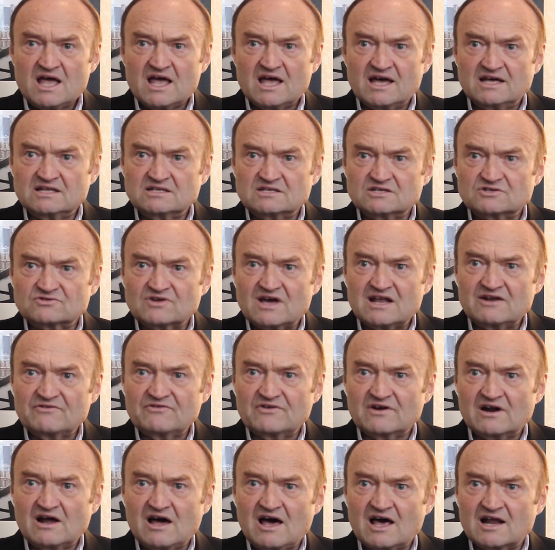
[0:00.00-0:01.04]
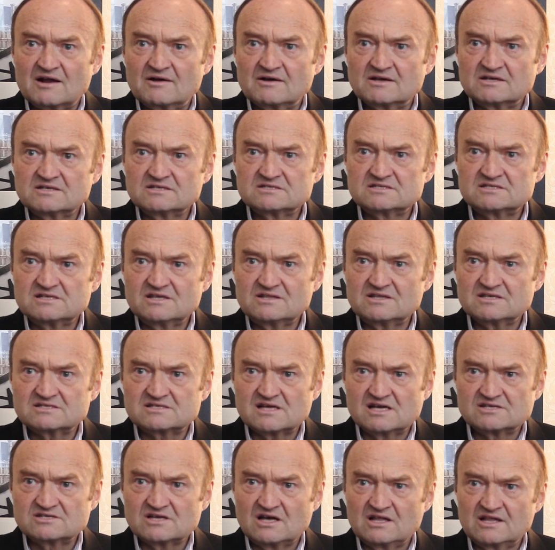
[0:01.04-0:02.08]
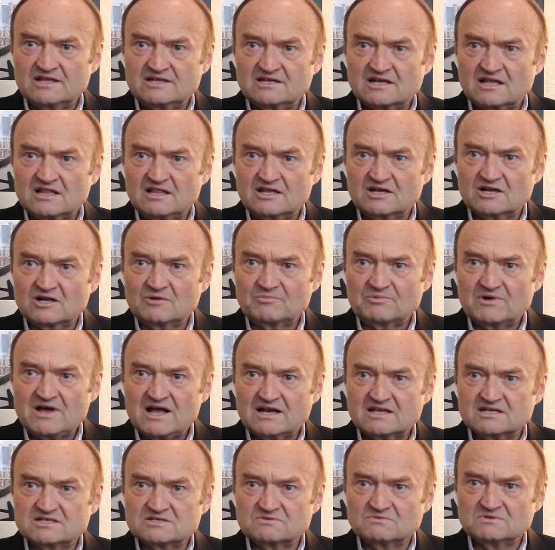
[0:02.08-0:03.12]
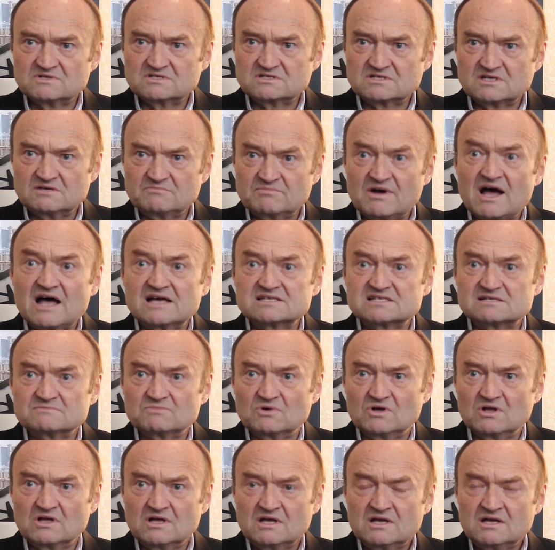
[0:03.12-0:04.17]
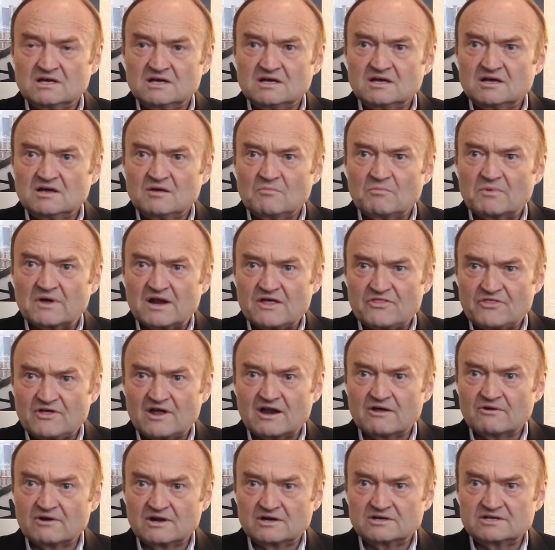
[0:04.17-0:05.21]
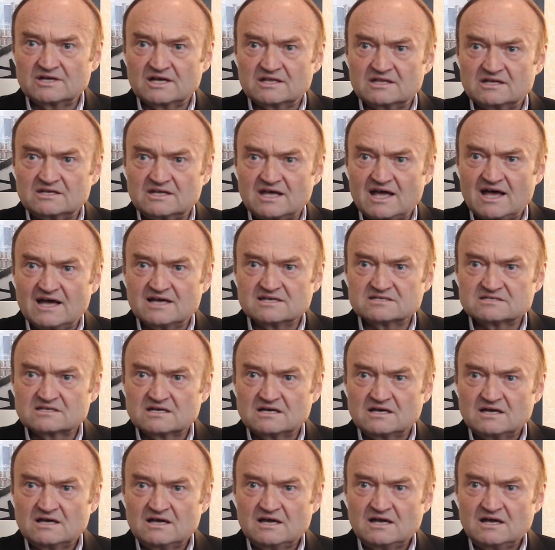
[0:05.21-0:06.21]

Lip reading: And to try to figure out how to synthesize all that into clinical practice was impossible, but I thought I would undertake the task.